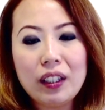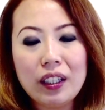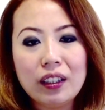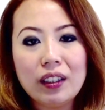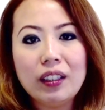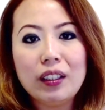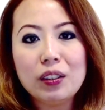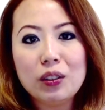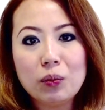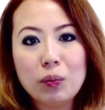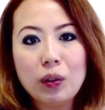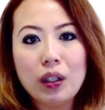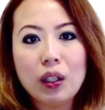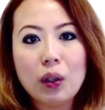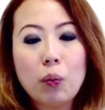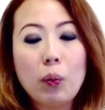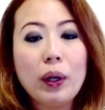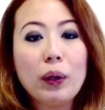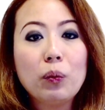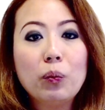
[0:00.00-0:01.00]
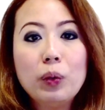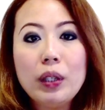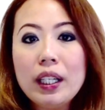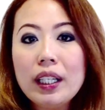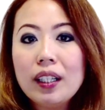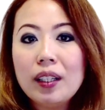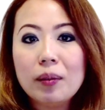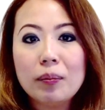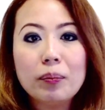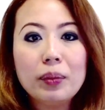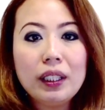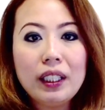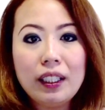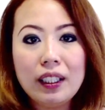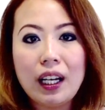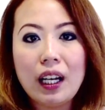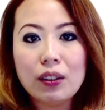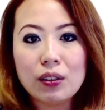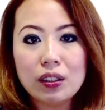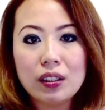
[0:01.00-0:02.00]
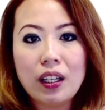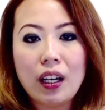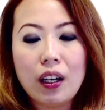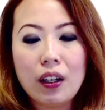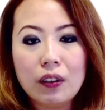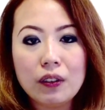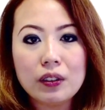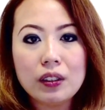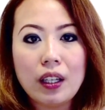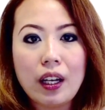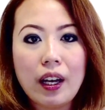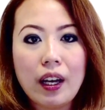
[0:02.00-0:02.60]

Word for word: in this work when we complete ourselves